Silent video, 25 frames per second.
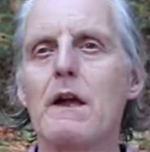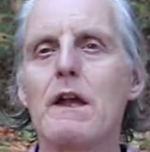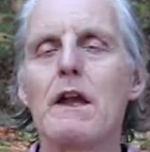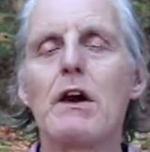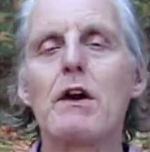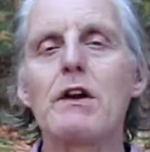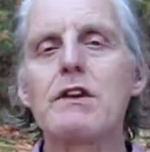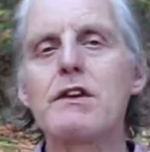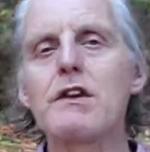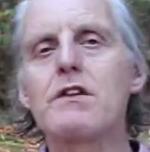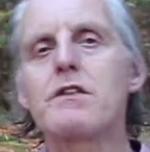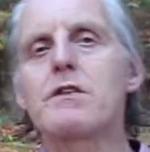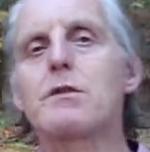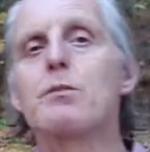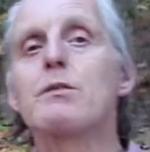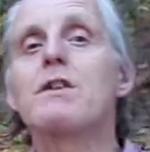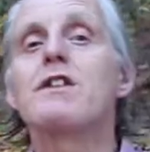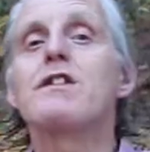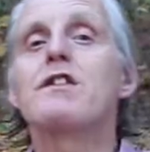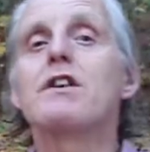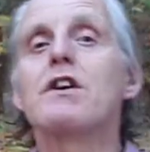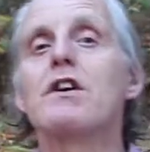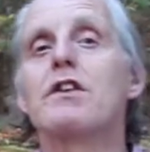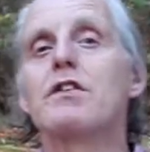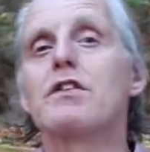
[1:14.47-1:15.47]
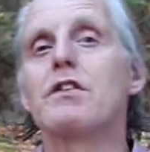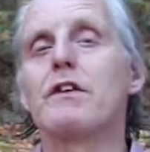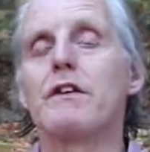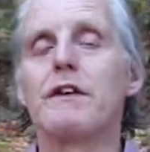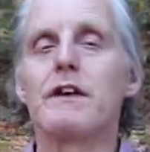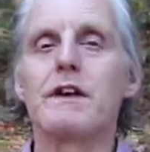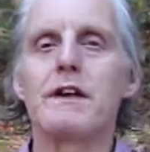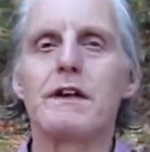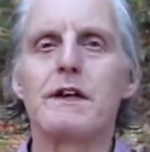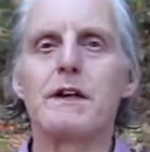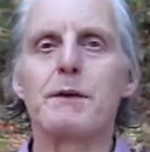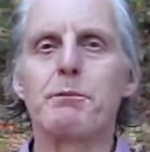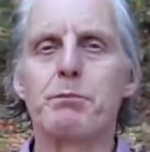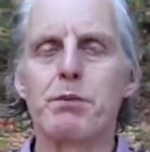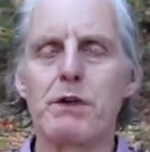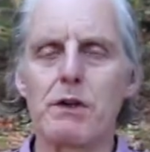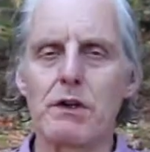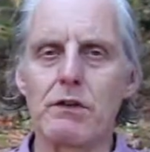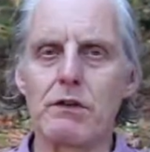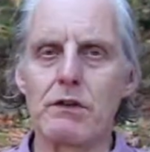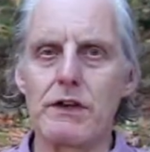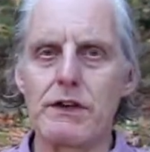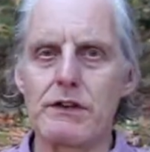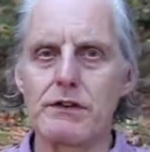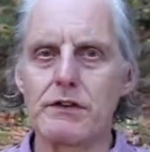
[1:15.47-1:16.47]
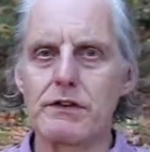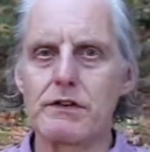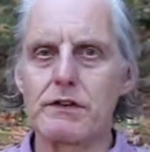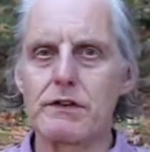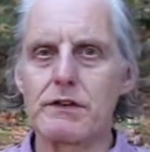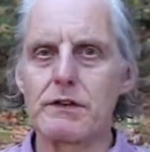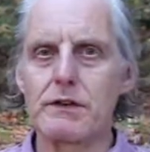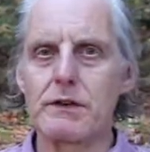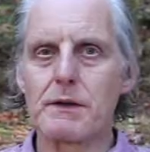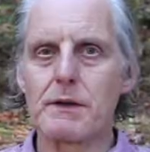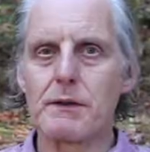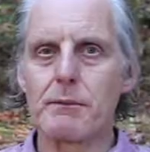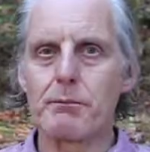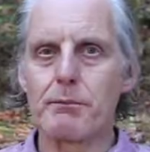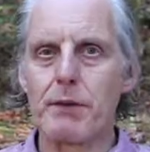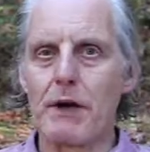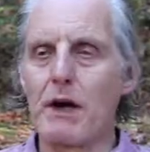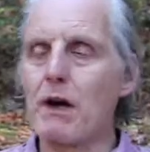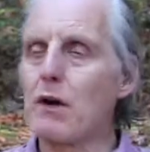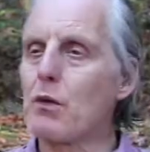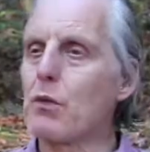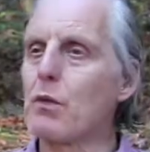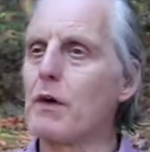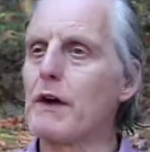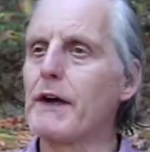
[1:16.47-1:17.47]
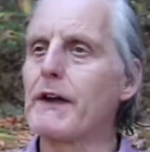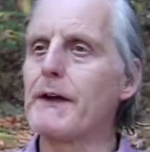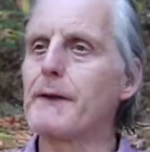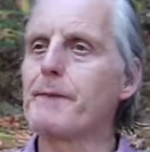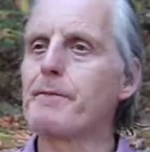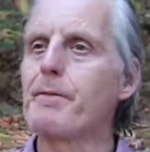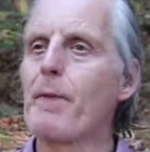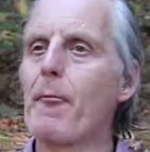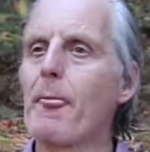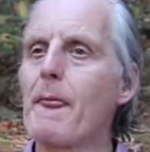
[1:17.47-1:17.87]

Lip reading: Now, I'd done some research on the Blue Ridge Parkway,